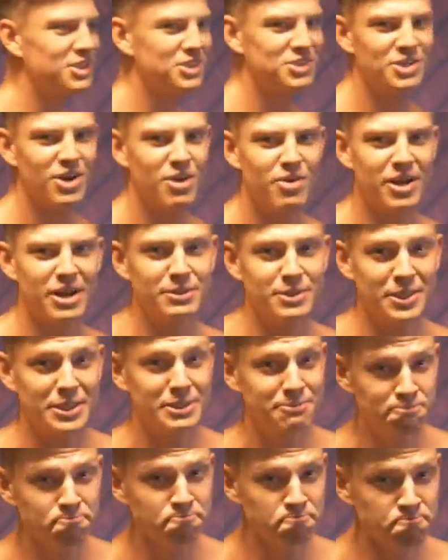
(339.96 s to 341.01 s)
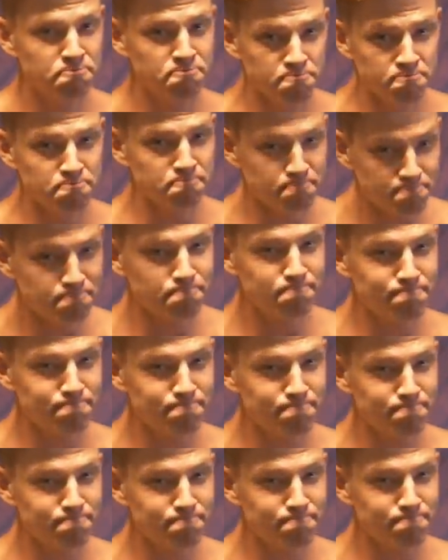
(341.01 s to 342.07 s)
because you don't want
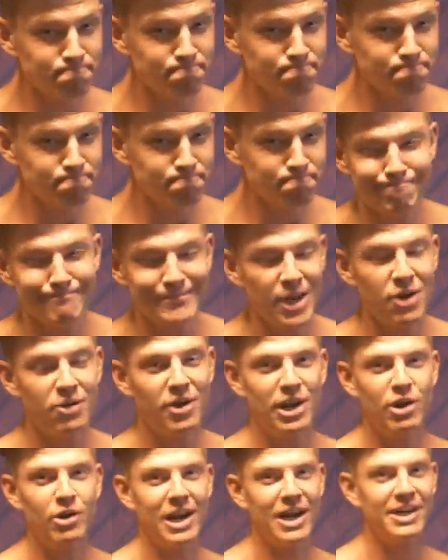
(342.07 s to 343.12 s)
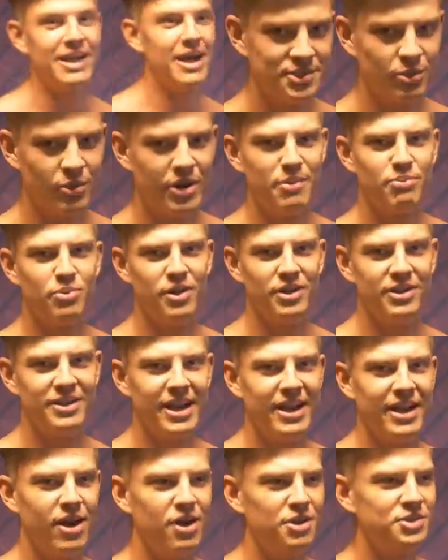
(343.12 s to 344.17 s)
to... You don't want to look like that. So one important
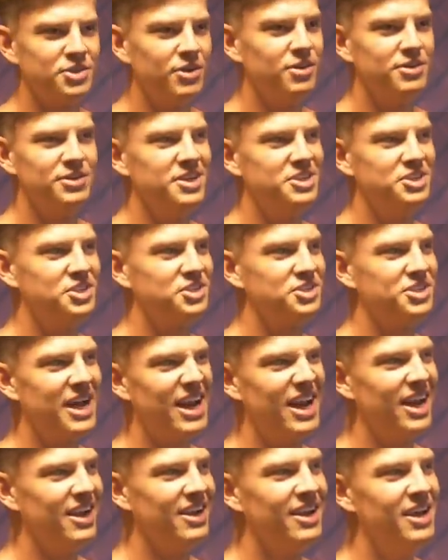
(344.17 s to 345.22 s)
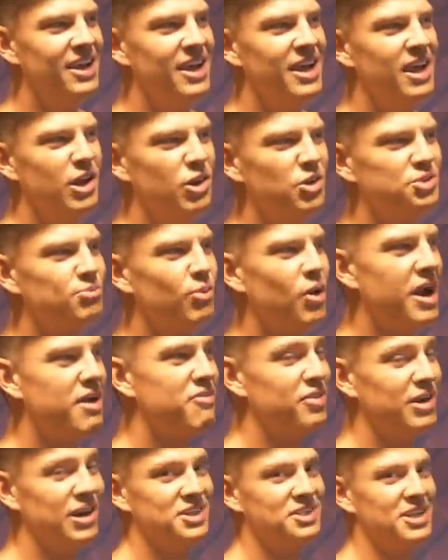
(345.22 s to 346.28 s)
thing also, you just got like, looks more
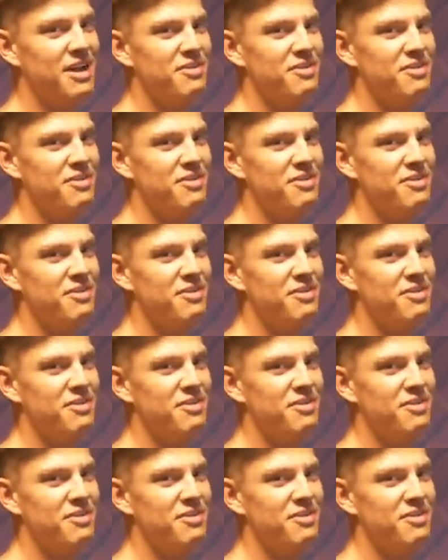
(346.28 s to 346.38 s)
effortless,